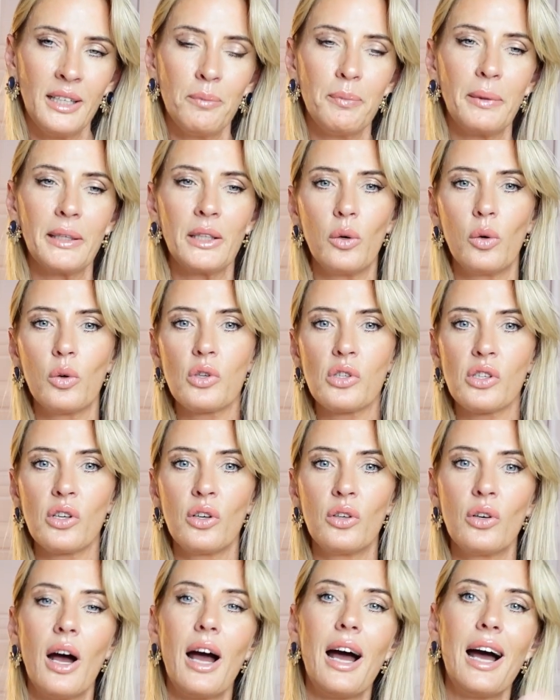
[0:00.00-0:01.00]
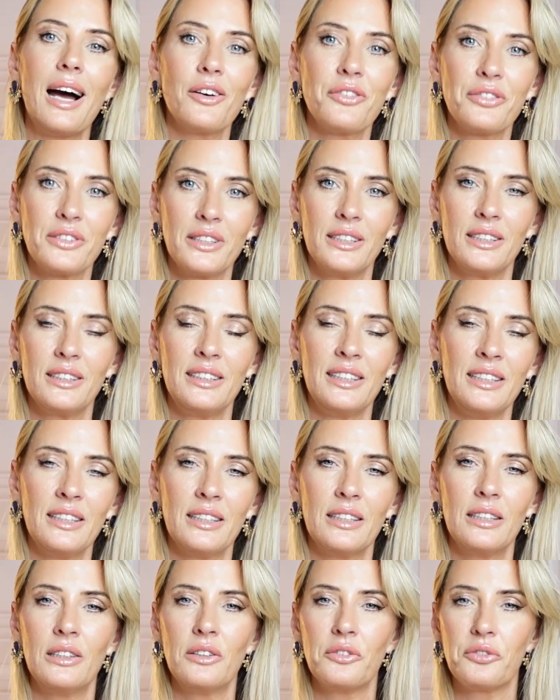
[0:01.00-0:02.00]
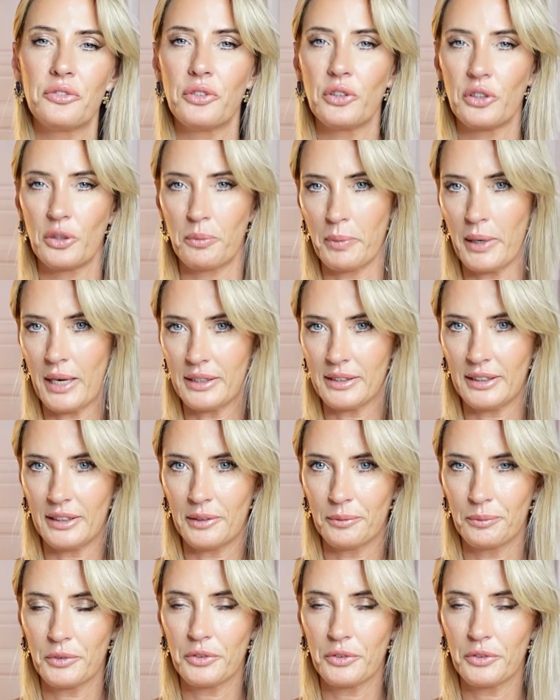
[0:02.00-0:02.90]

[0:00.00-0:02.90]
but also after the dinner for the party,